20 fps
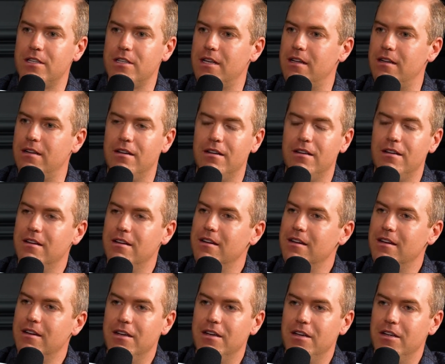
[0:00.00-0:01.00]
And then
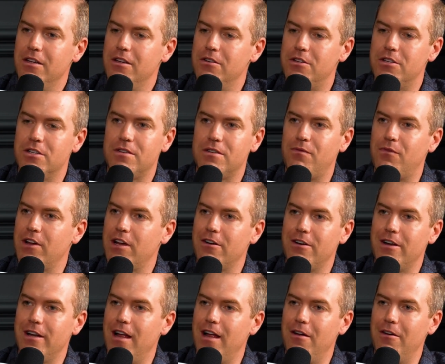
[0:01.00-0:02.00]
you just
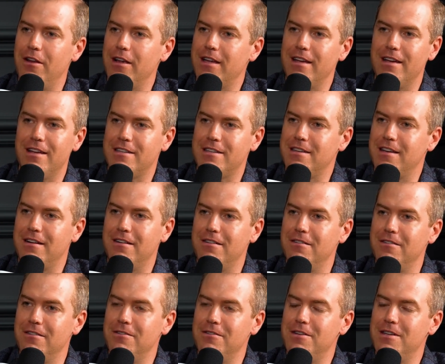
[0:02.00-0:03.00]
figured it out, I guess. I don't
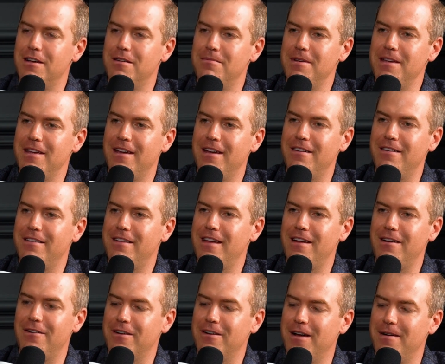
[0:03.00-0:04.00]
know. You tell me. How did
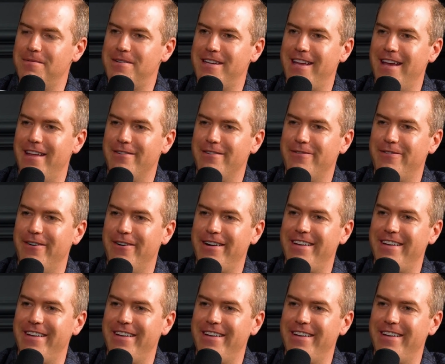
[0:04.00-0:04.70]
that all come together for